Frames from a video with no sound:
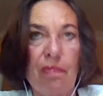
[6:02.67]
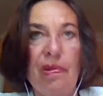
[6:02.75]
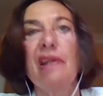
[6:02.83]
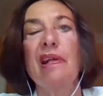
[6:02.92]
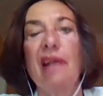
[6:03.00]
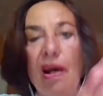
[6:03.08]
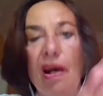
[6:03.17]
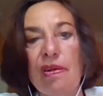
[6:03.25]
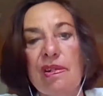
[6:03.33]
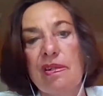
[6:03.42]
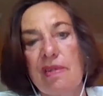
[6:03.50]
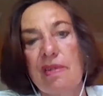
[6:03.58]
but in our
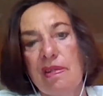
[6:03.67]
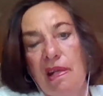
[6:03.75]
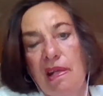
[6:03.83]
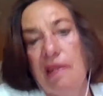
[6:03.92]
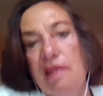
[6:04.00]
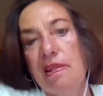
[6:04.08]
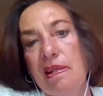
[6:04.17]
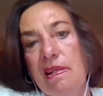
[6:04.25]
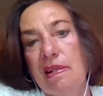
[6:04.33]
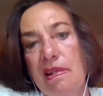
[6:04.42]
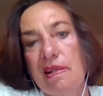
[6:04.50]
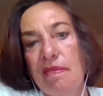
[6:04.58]
societies, it's
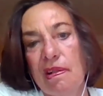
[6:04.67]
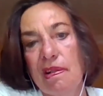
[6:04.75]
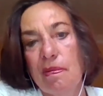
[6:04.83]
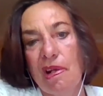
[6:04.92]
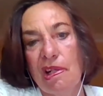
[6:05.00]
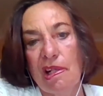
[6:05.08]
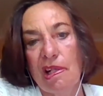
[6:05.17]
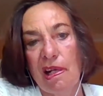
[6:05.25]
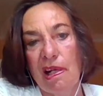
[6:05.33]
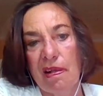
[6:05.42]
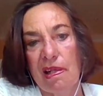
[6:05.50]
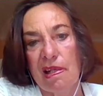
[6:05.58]
still very much like
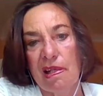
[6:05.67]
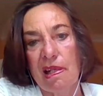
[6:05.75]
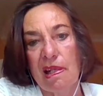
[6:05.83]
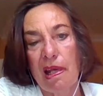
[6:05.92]
this.